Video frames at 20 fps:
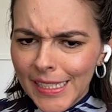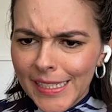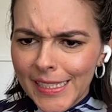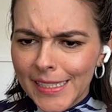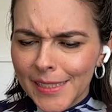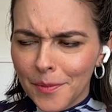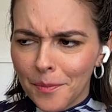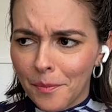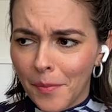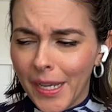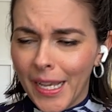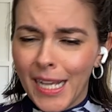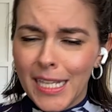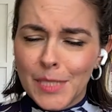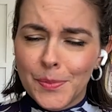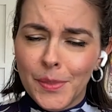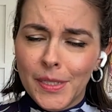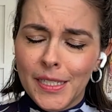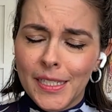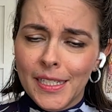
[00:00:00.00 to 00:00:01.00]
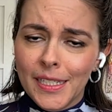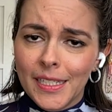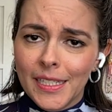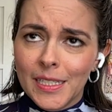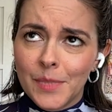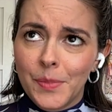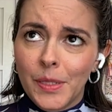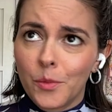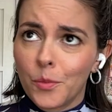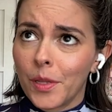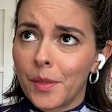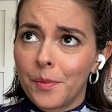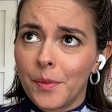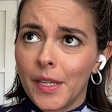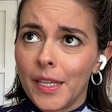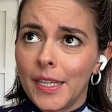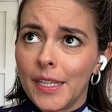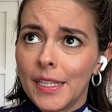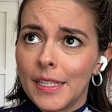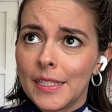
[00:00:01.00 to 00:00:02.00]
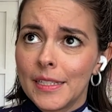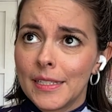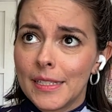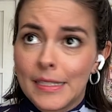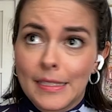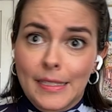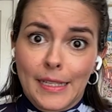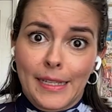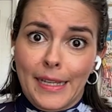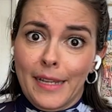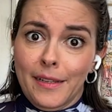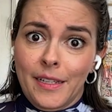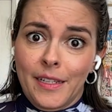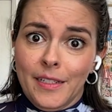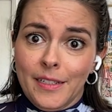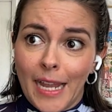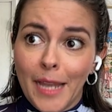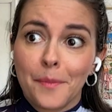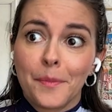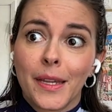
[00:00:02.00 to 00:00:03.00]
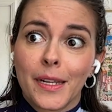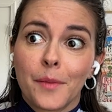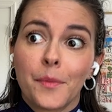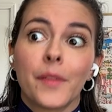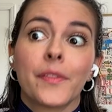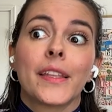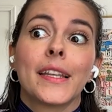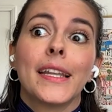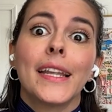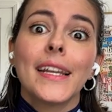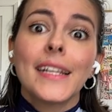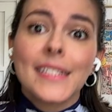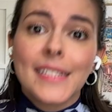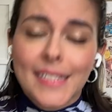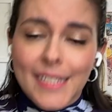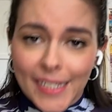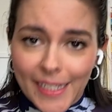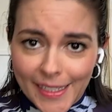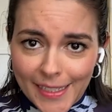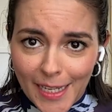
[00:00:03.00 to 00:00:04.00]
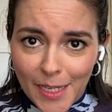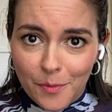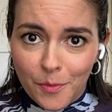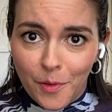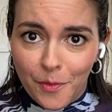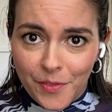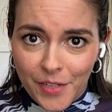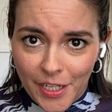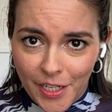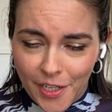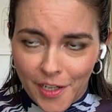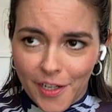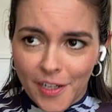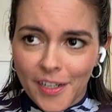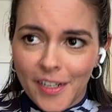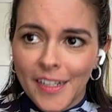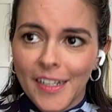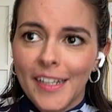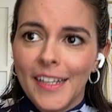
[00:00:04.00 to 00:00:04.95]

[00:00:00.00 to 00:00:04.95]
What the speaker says: like my husband, he's been with me since I got here. I met him on the next day I moved here.